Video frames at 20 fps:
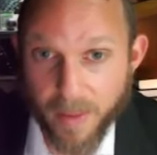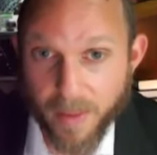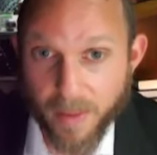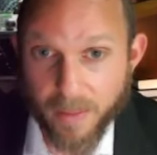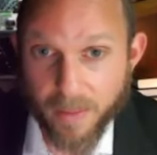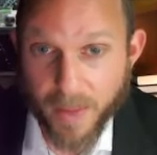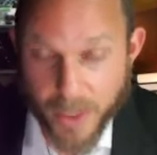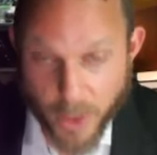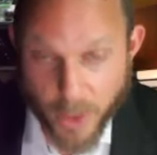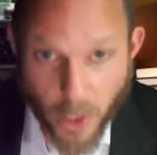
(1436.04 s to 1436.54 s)

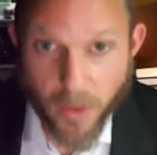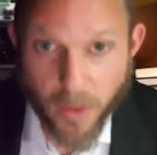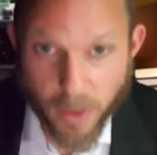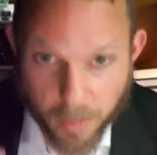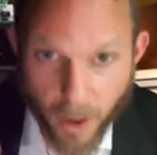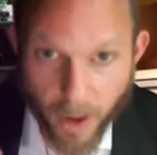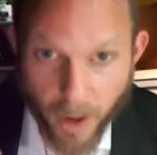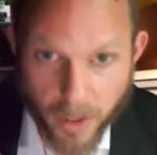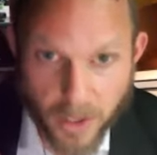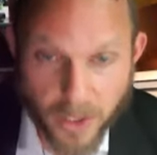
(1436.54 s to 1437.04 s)
That's not the
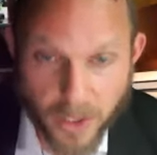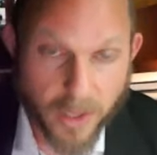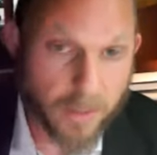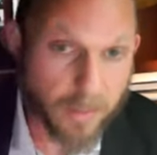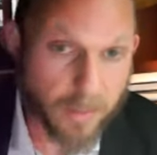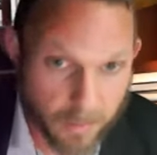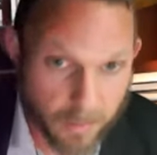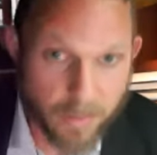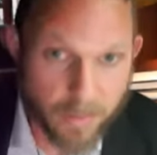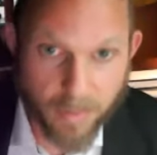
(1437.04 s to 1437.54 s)
policy.
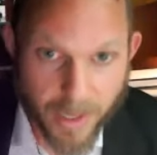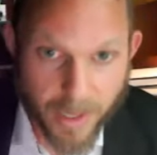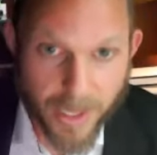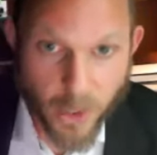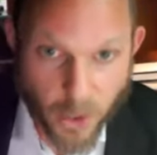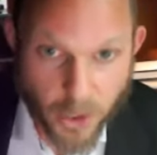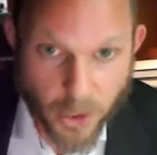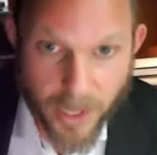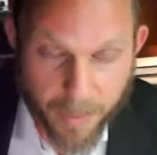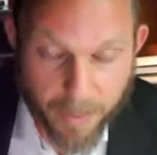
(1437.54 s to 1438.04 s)
That
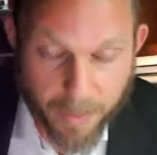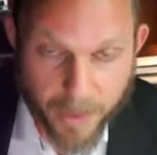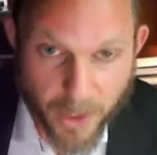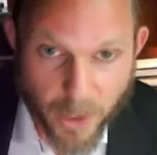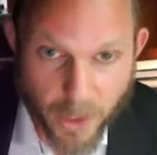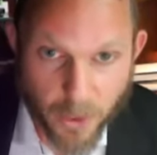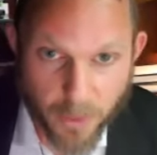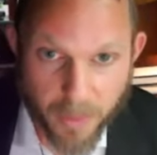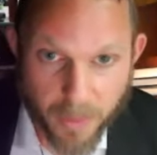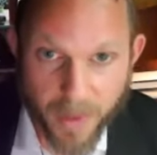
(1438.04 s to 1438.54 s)
just happens
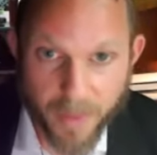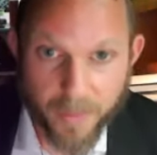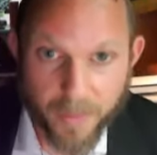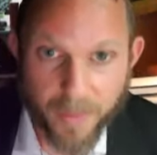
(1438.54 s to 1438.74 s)
to be.